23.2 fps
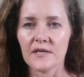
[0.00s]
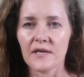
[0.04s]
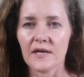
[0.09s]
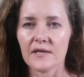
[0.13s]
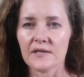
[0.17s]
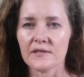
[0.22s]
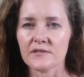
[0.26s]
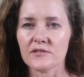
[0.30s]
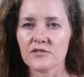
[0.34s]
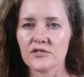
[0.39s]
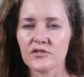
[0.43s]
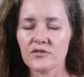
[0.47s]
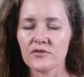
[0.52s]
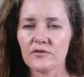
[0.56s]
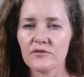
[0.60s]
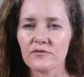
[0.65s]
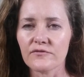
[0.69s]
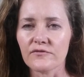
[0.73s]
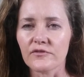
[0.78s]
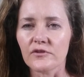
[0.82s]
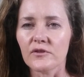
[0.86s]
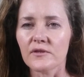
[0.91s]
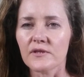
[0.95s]
and to
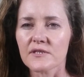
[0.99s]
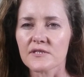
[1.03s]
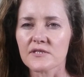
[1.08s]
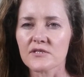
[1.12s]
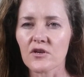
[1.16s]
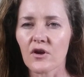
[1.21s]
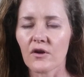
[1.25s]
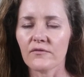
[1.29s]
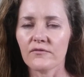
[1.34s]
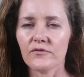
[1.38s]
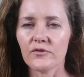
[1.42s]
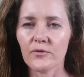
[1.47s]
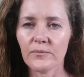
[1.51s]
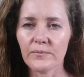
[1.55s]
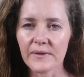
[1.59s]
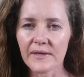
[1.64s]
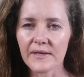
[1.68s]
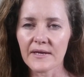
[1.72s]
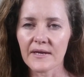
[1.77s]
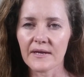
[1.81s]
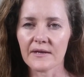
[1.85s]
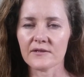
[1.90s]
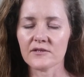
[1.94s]
the fullness of your
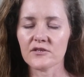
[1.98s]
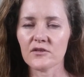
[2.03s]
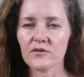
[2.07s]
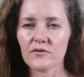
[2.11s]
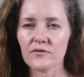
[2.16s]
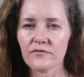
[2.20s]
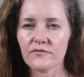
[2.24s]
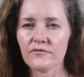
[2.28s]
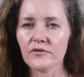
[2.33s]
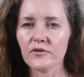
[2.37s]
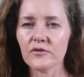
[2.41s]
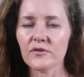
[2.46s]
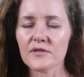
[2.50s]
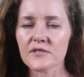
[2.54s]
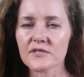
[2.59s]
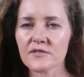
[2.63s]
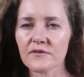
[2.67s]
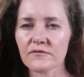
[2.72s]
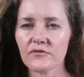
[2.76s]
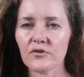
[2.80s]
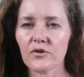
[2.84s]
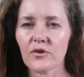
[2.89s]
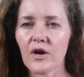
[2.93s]
being, to the
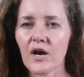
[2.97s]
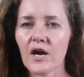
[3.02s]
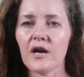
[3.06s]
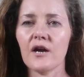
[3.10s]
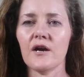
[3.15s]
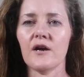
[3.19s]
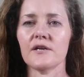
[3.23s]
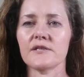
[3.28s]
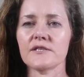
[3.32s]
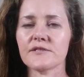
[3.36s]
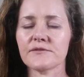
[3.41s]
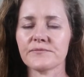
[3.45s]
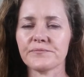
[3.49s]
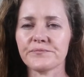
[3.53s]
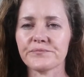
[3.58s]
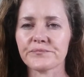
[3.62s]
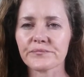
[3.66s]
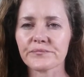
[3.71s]
fullness of your heart.